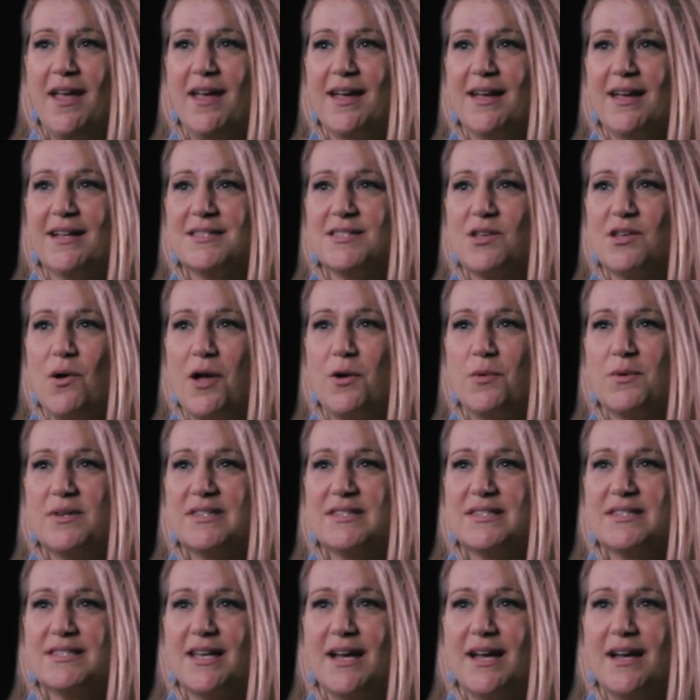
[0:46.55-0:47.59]
And so I
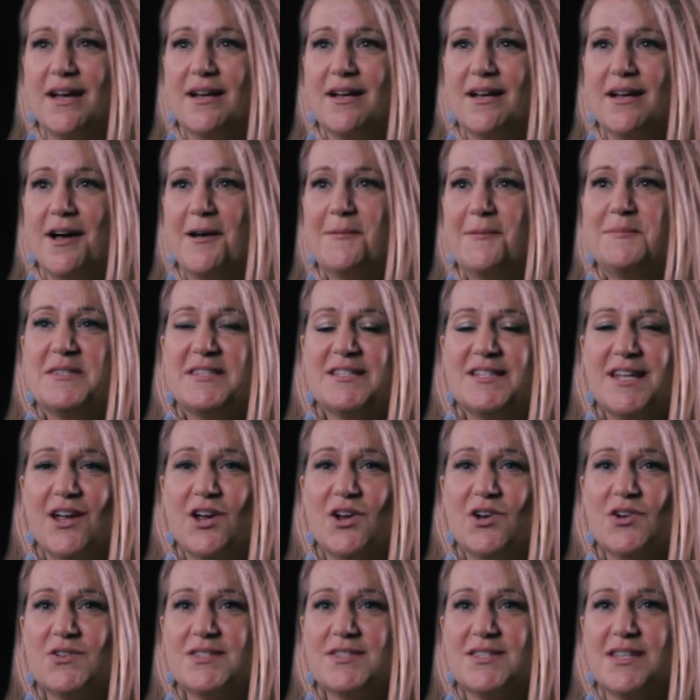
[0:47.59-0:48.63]
was
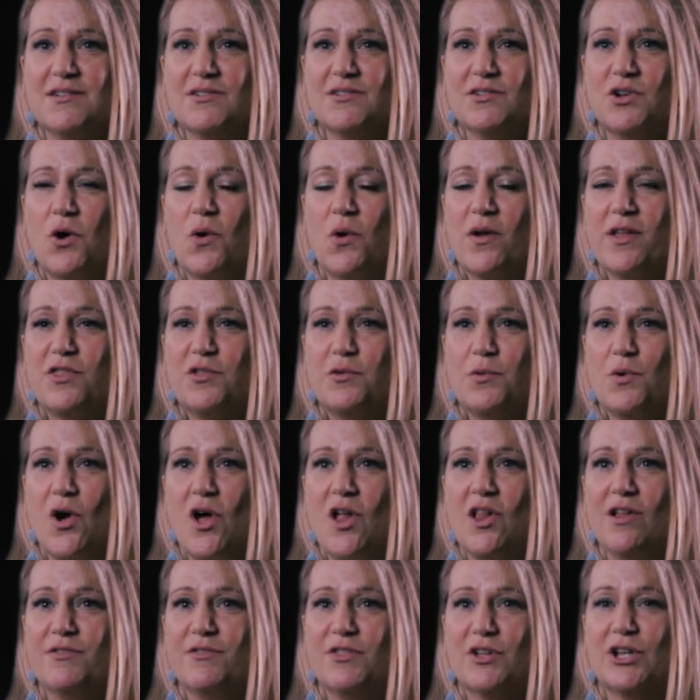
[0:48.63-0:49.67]
upstairs and going through
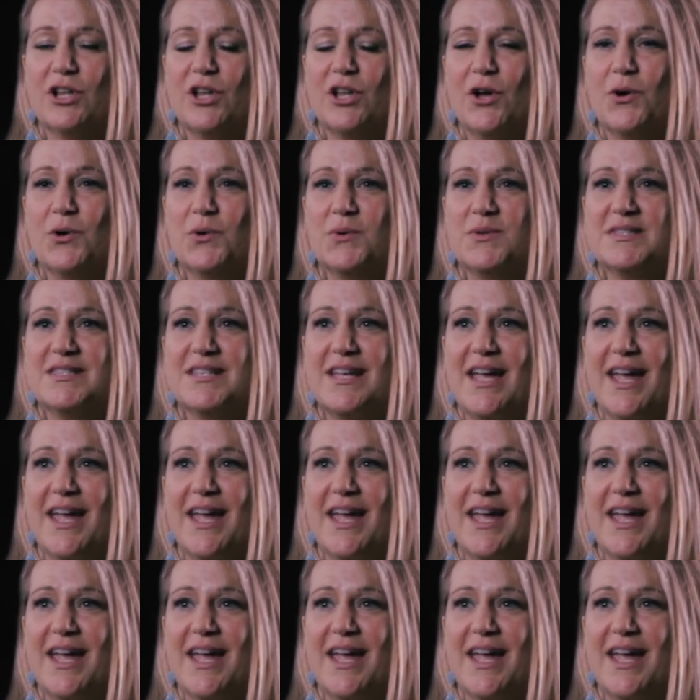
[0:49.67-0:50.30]
all of the clothes,